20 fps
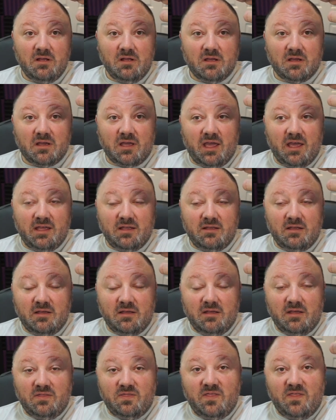okay?
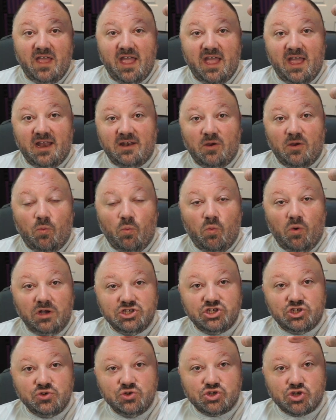Then
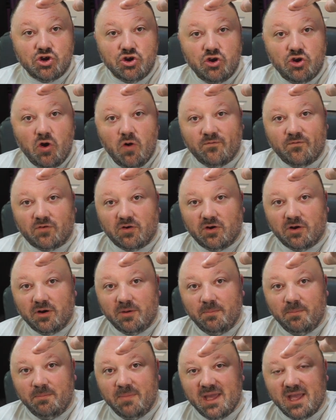once you turn over,
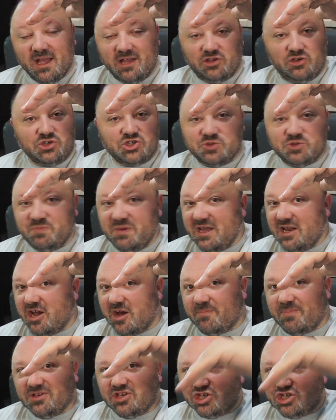man, you speed
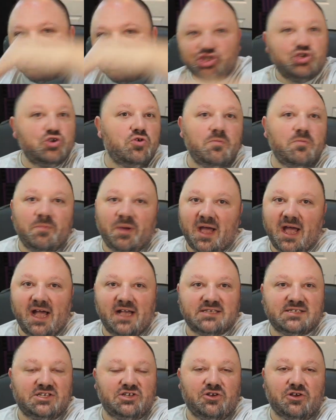up and you zoom
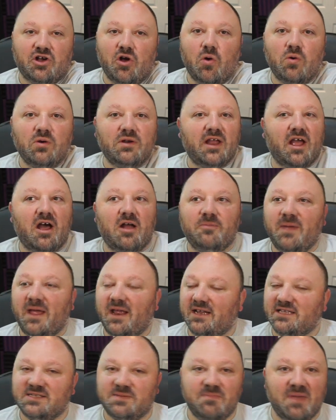past and you're going down, man,
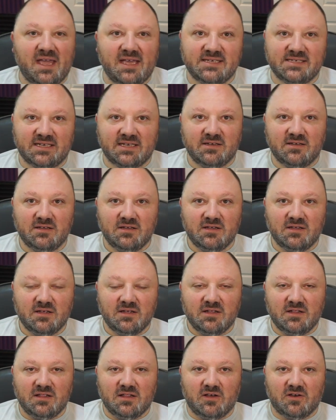it's amazing.
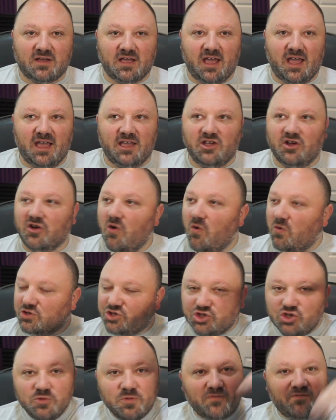Okay, you're going
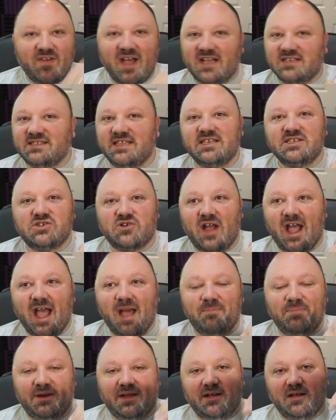super fast, things are
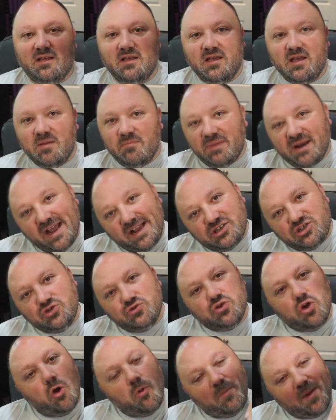happening. But as you
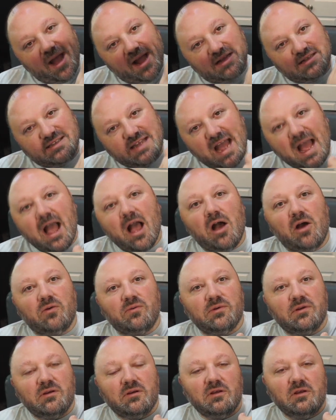go back
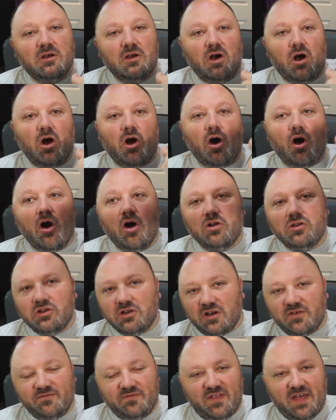down, all
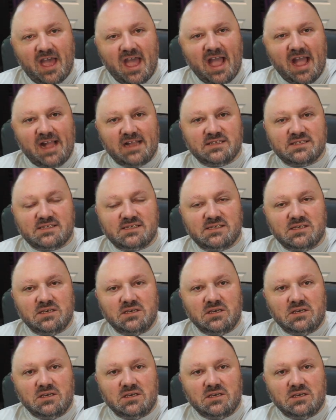of that